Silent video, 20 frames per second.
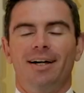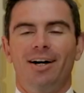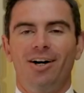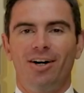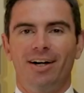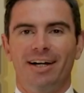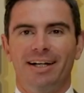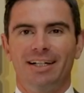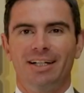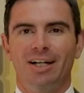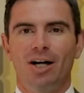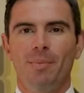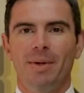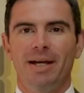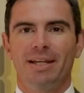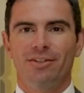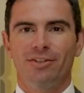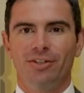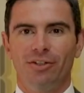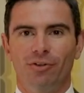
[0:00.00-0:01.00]
Hi, I'm
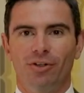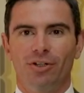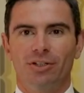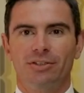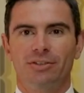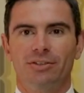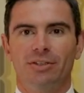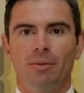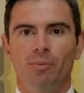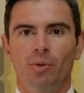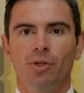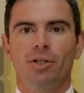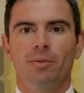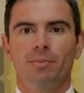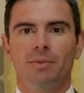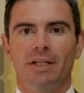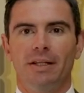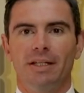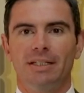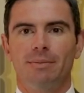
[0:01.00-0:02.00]
Anthony Ross and welcome
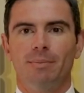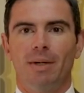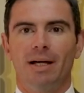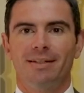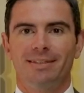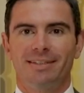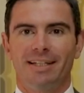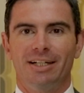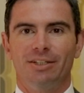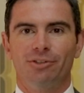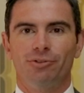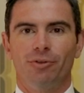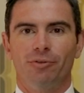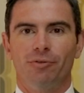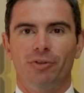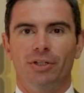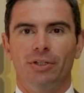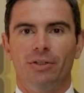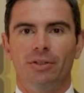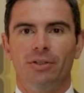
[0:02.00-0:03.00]
to this month's sales
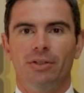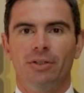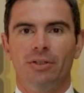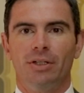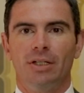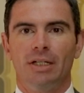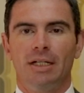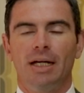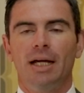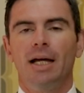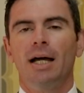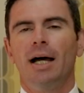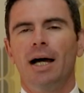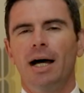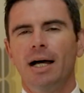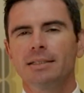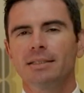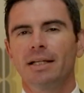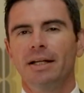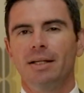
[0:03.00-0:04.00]
review.
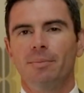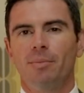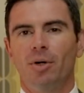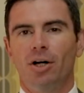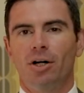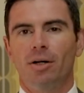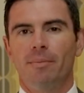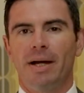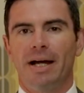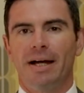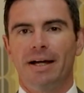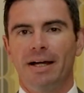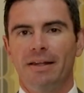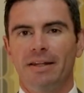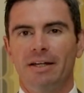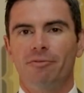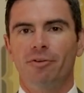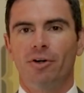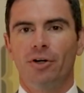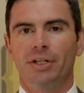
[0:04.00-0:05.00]
Ask any buyer about how
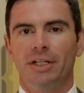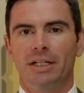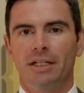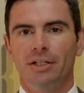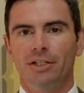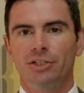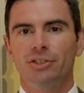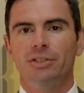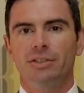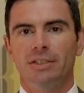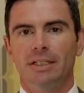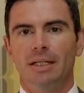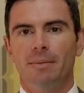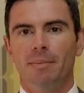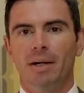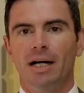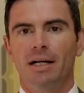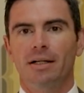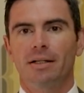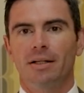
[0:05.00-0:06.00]
they're finding conditions in the
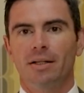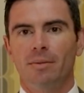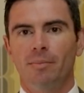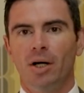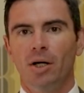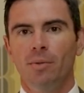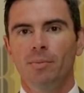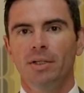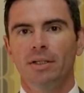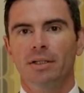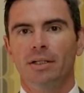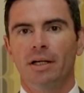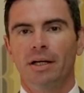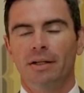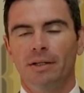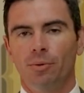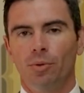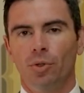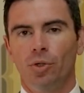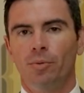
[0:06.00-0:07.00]
market at the moment
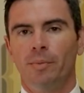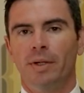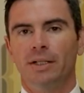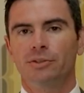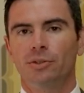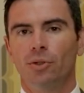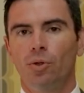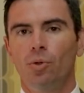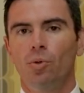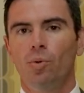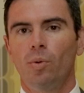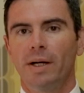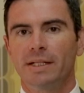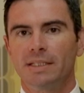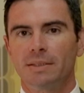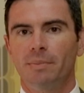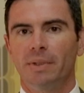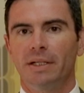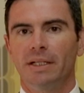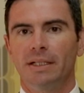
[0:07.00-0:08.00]
and there will almost
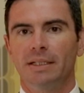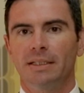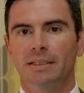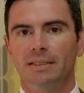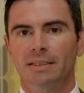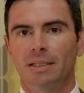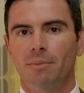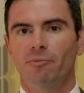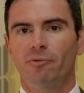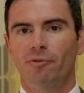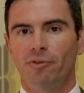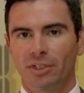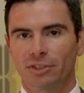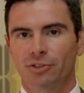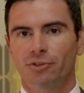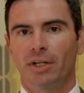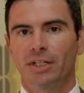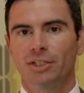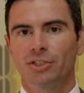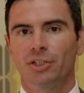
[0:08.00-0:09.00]
always be some
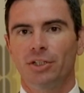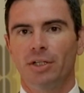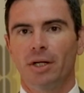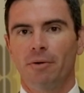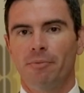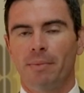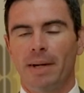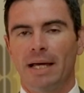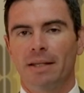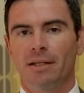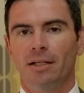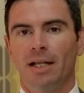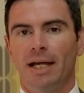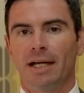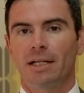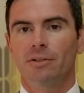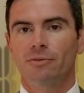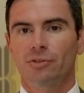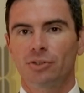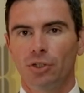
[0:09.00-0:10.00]
frustration about the
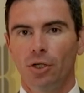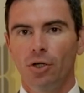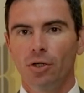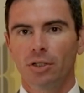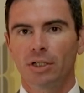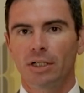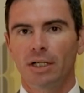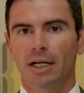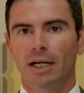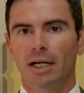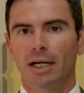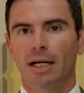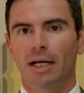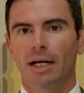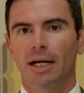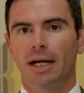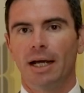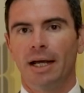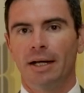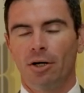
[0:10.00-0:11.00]
lack of stock
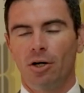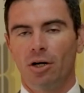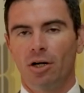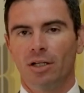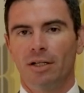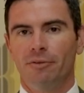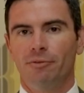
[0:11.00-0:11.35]
and high